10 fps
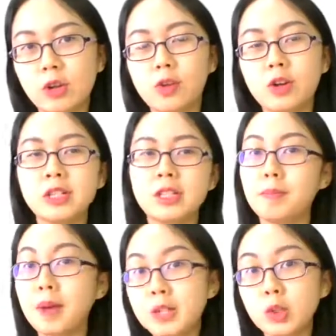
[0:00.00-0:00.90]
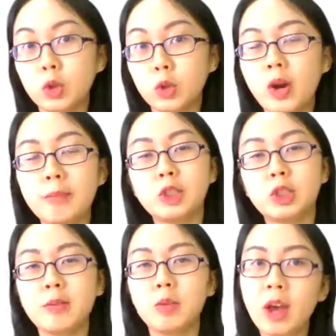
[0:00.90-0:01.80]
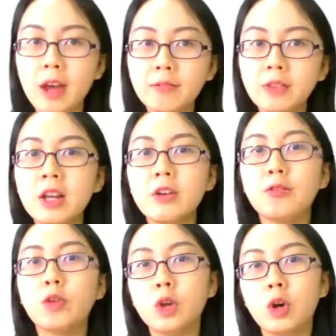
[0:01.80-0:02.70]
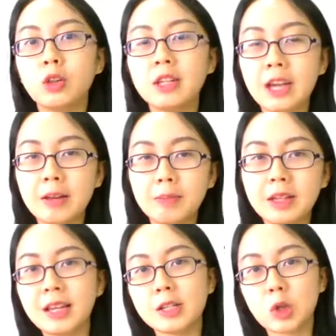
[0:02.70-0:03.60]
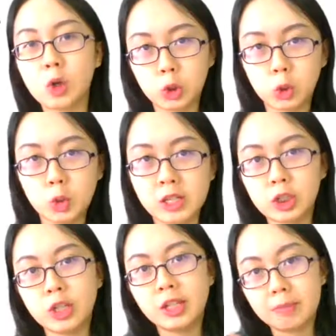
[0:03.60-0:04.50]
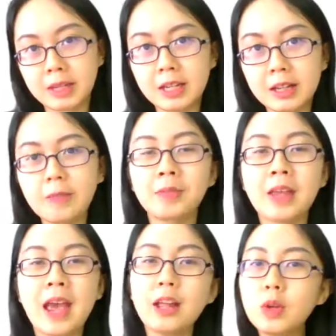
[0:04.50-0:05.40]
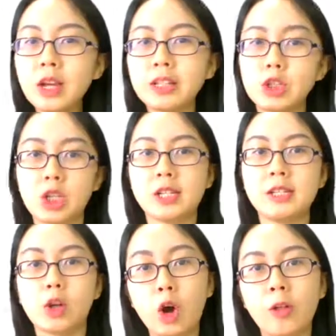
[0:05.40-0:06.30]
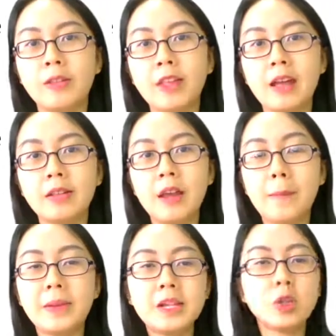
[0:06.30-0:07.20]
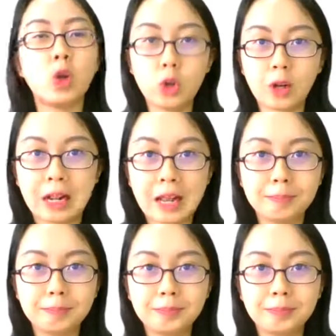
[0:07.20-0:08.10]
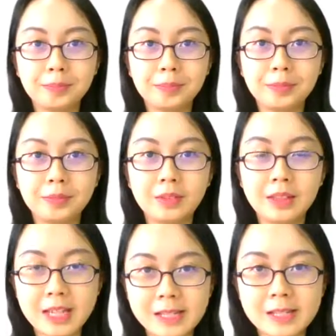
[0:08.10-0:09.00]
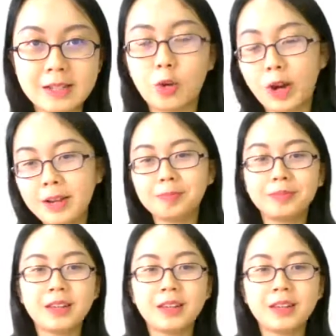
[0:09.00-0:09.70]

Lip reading: Of course, it depends on you how much time you have for your TMD takes control session in the beginning, and you can adjust the content based on your club needs, all right?